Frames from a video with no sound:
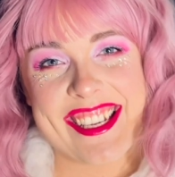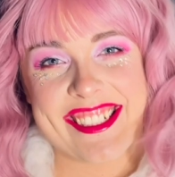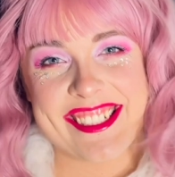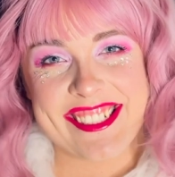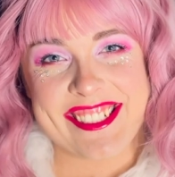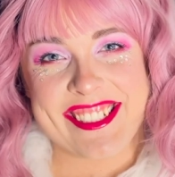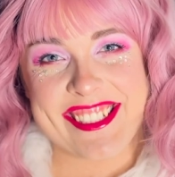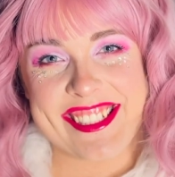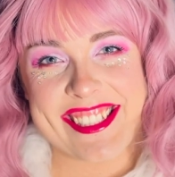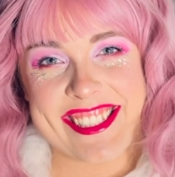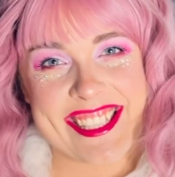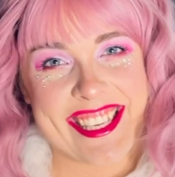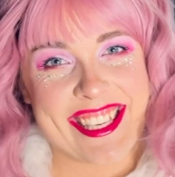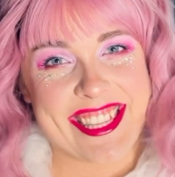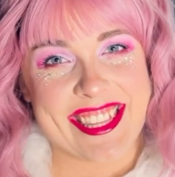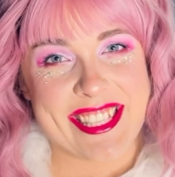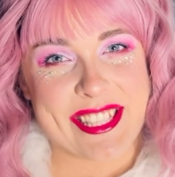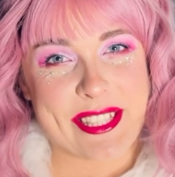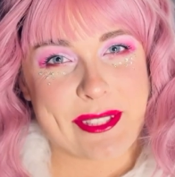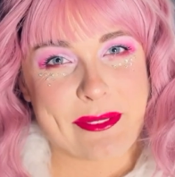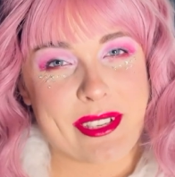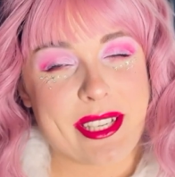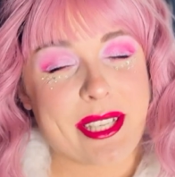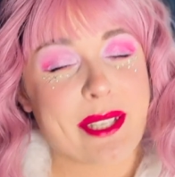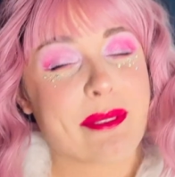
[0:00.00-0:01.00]
you can see, this
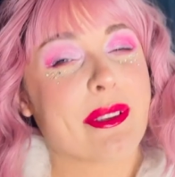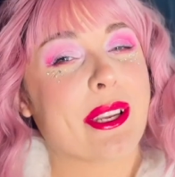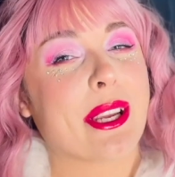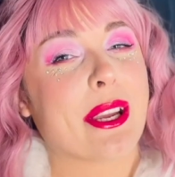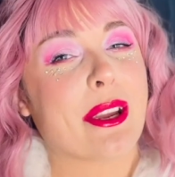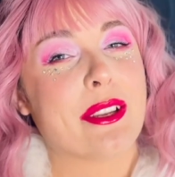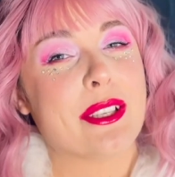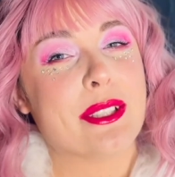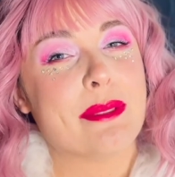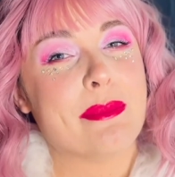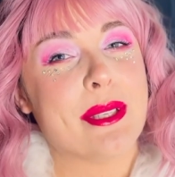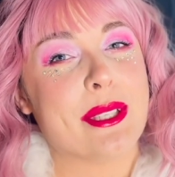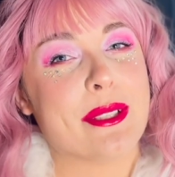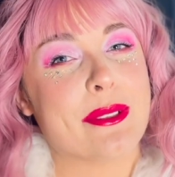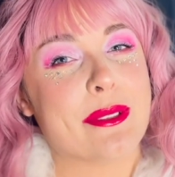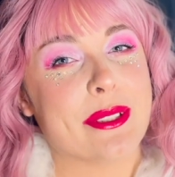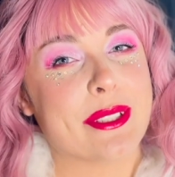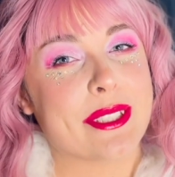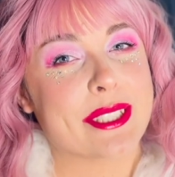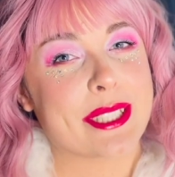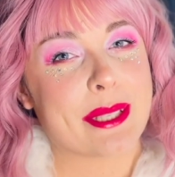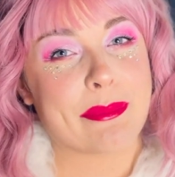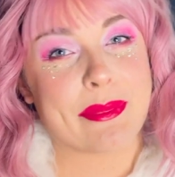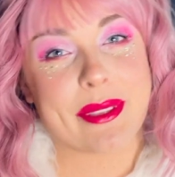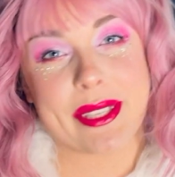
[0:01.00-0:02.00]
week we're going to be doing
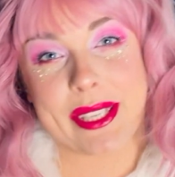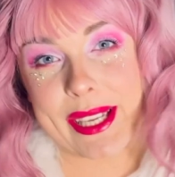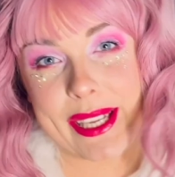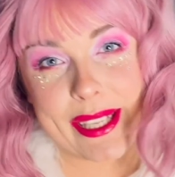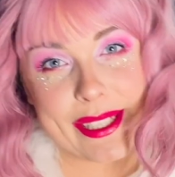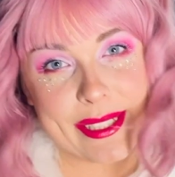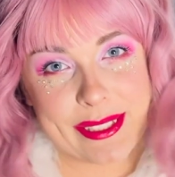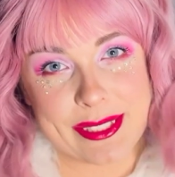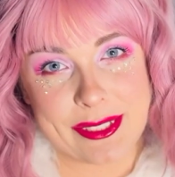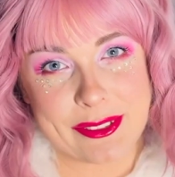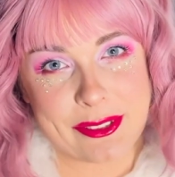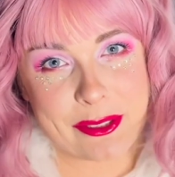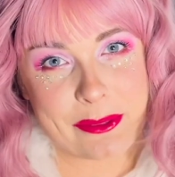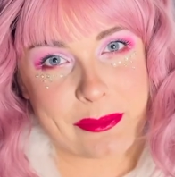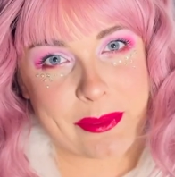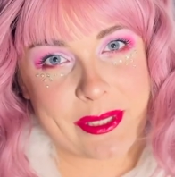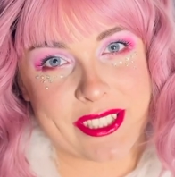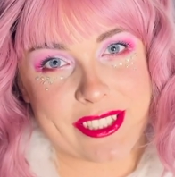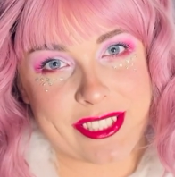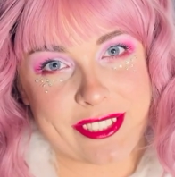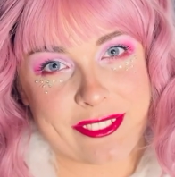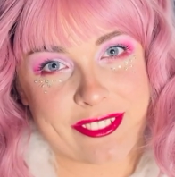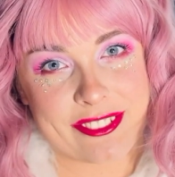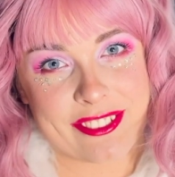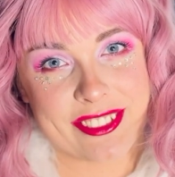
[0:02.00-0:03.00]
something a little bit
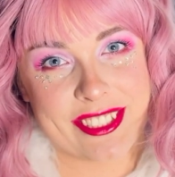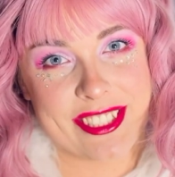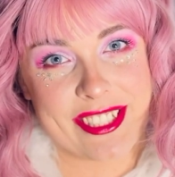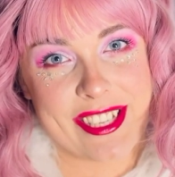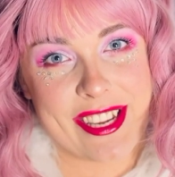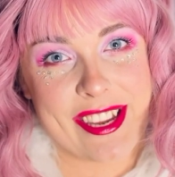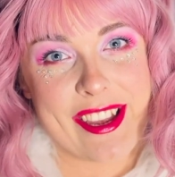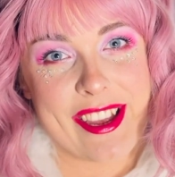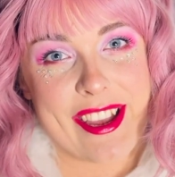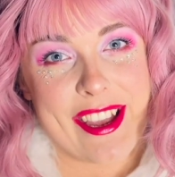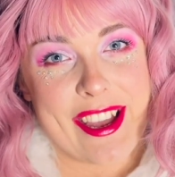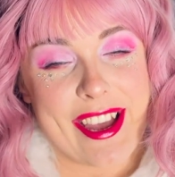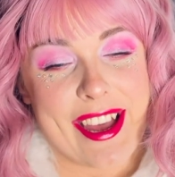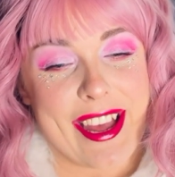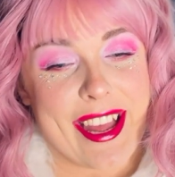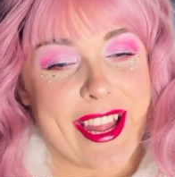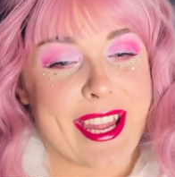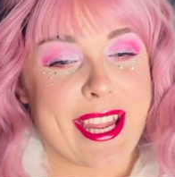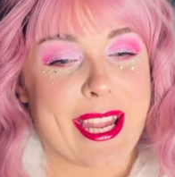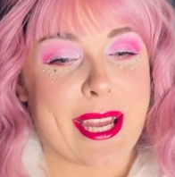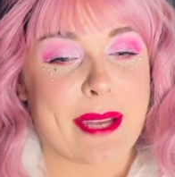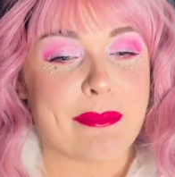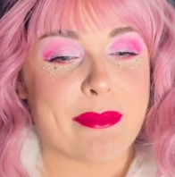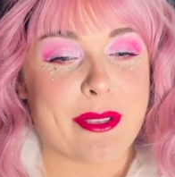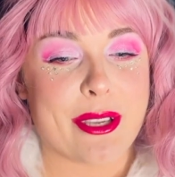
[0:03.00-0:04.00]
different. I
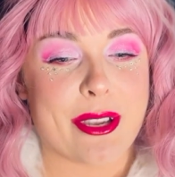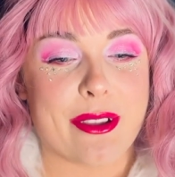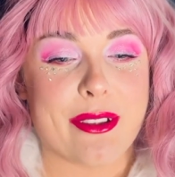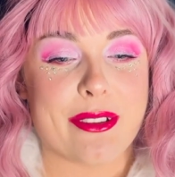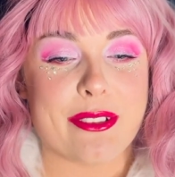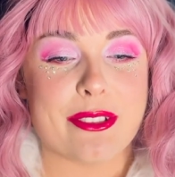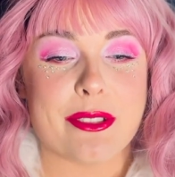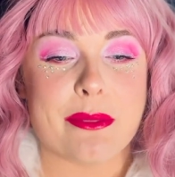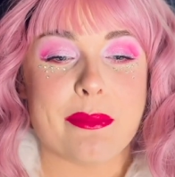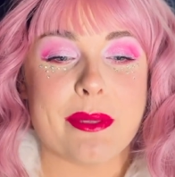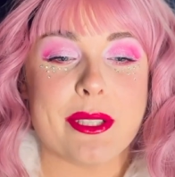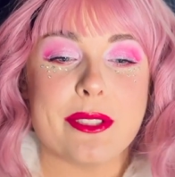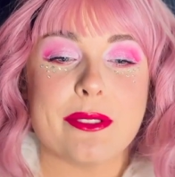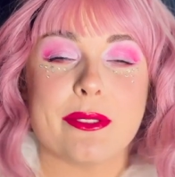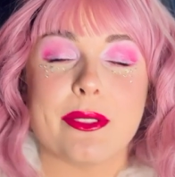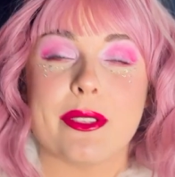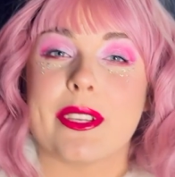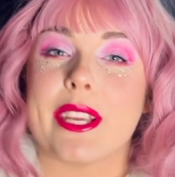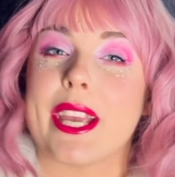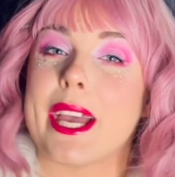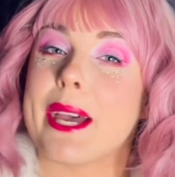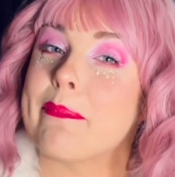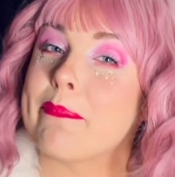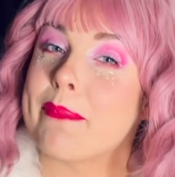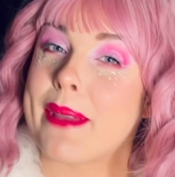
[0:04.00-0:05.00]
am going to be doing
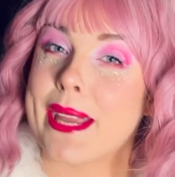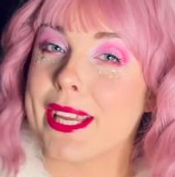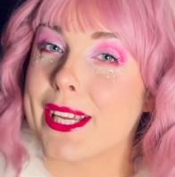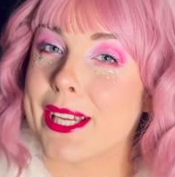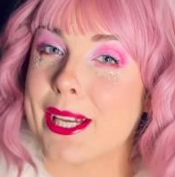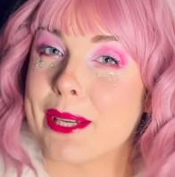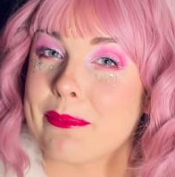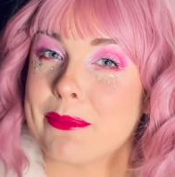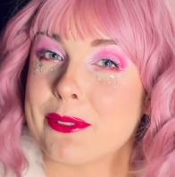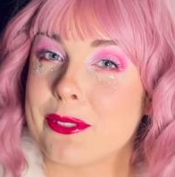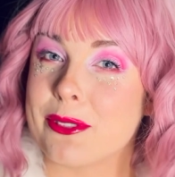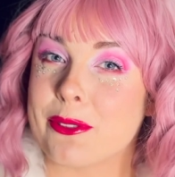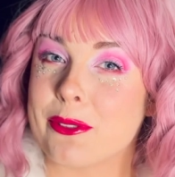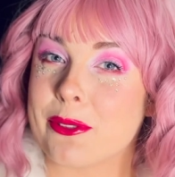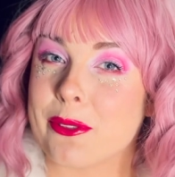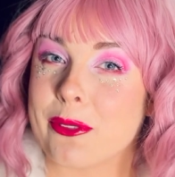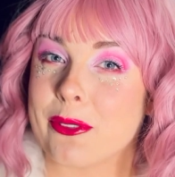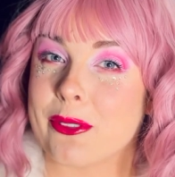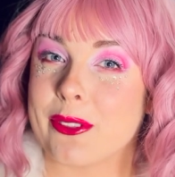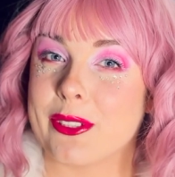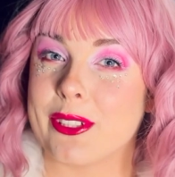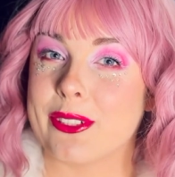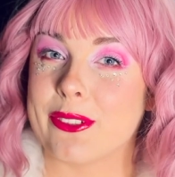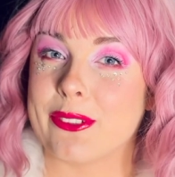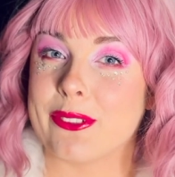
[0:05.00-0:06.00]
a makeup
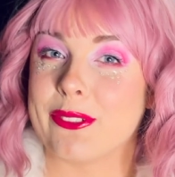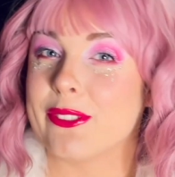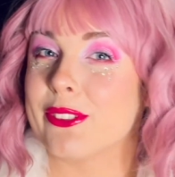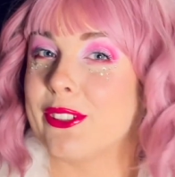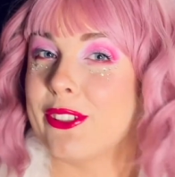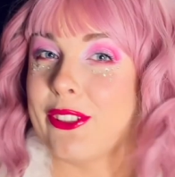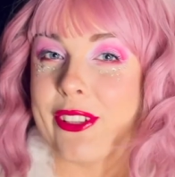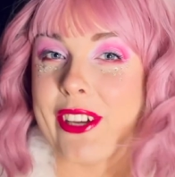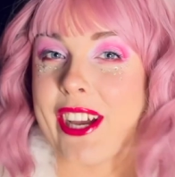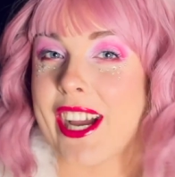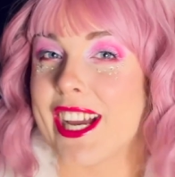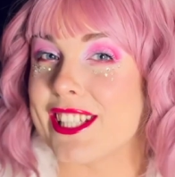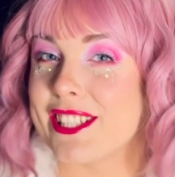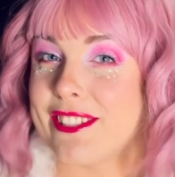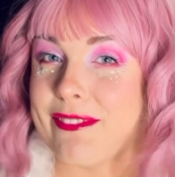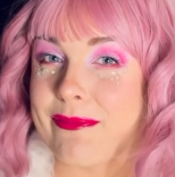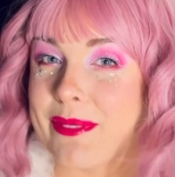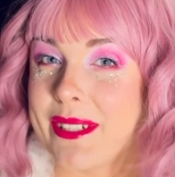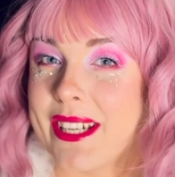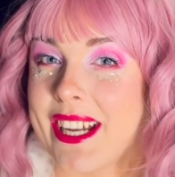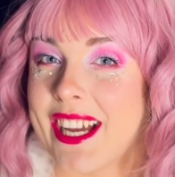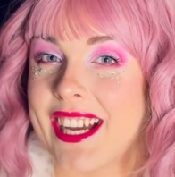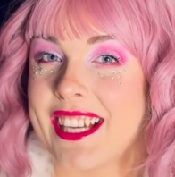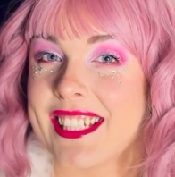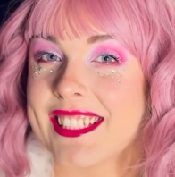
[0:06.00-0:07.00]
tutorial. You guys have been
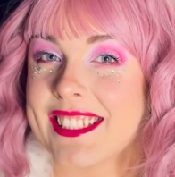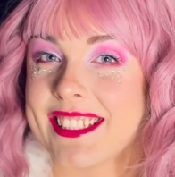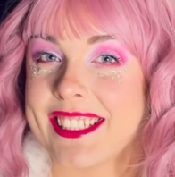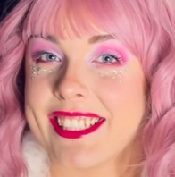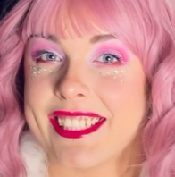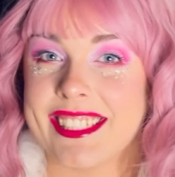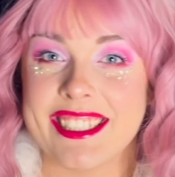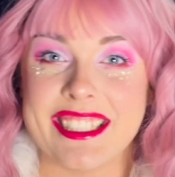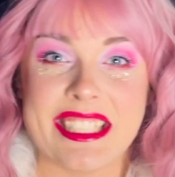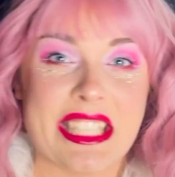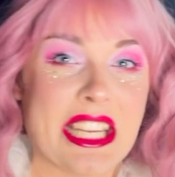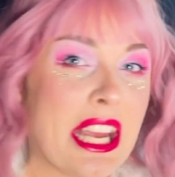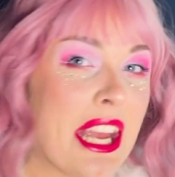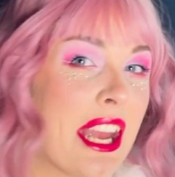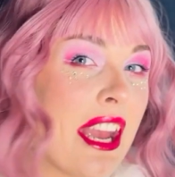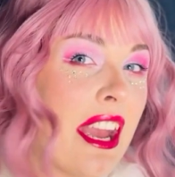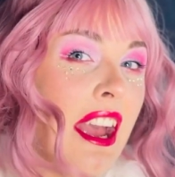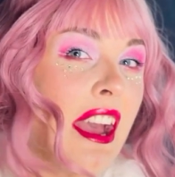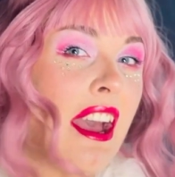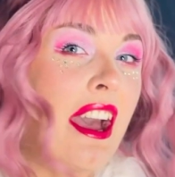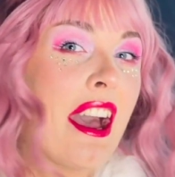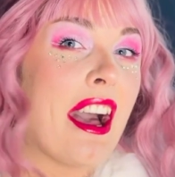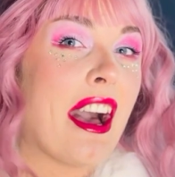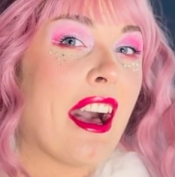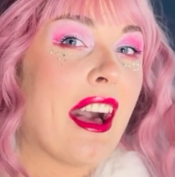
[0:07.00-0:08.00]
asking.
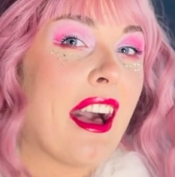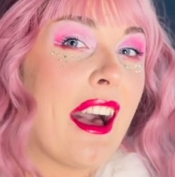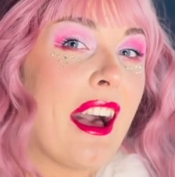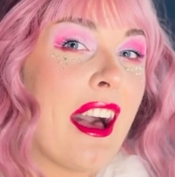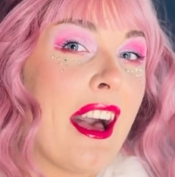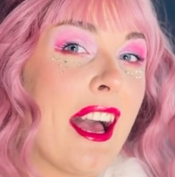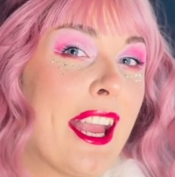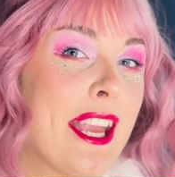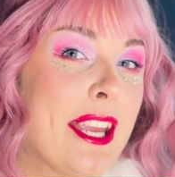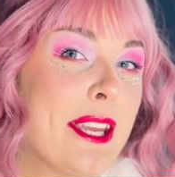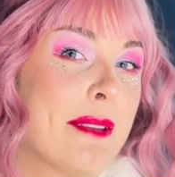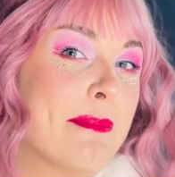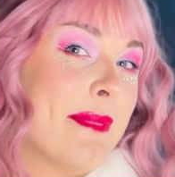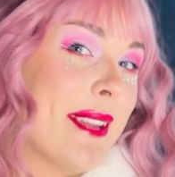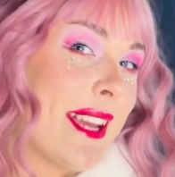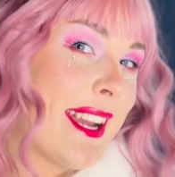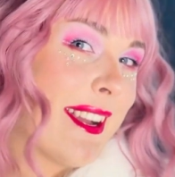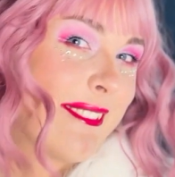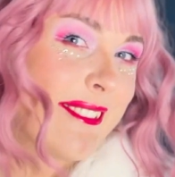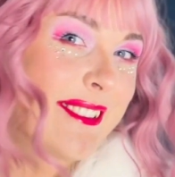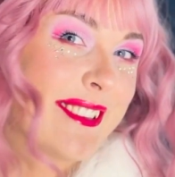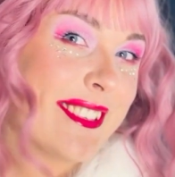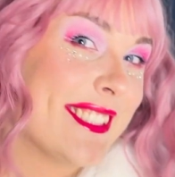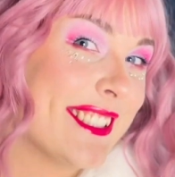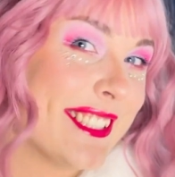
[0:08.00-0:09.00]
I am now
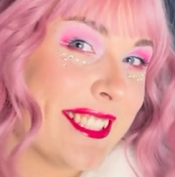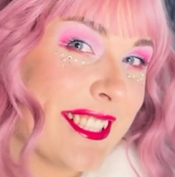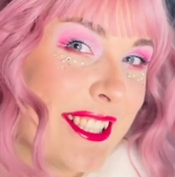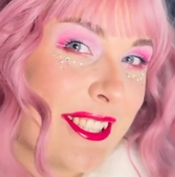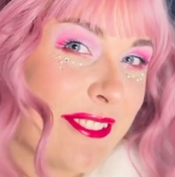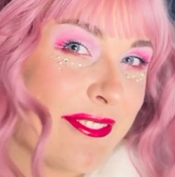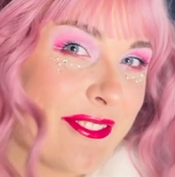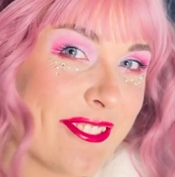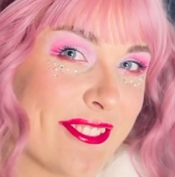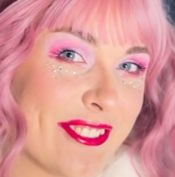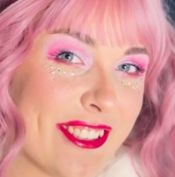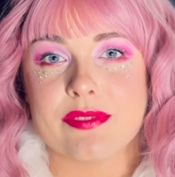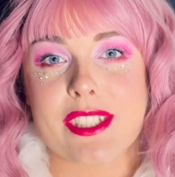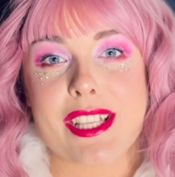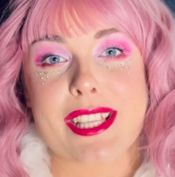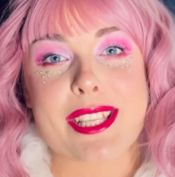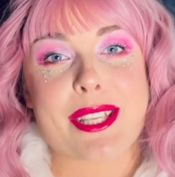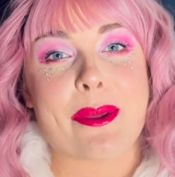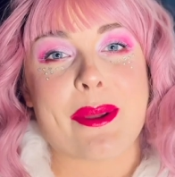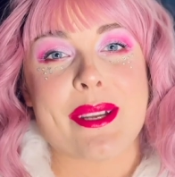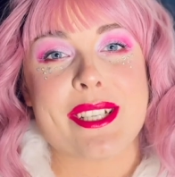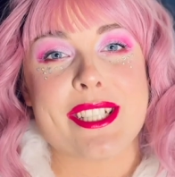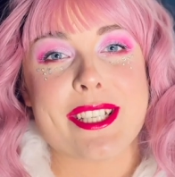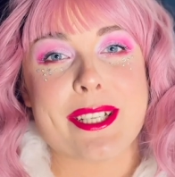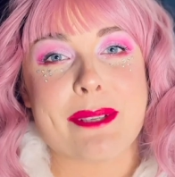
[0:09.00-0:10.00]
delivering. So I
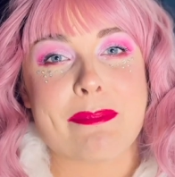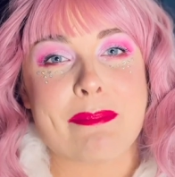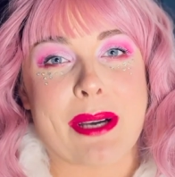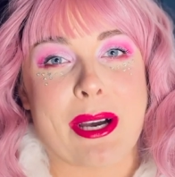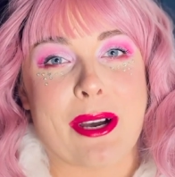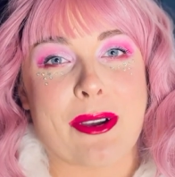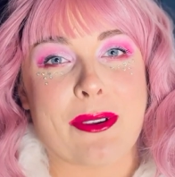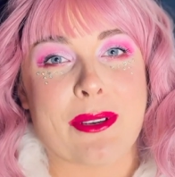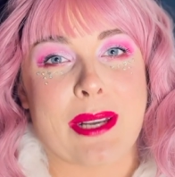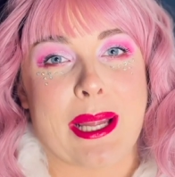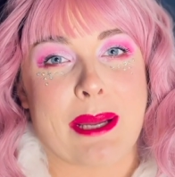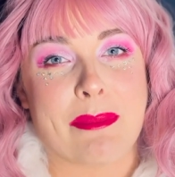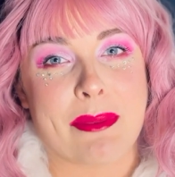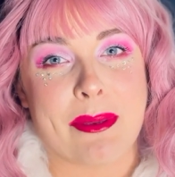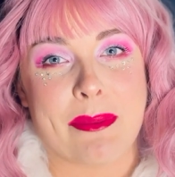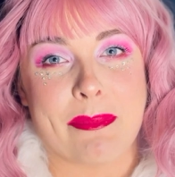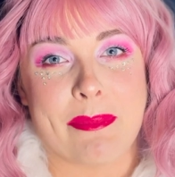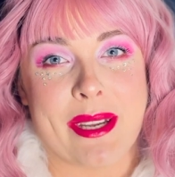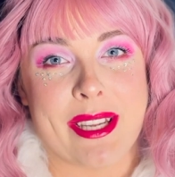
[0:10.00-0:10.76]
did a poll up on my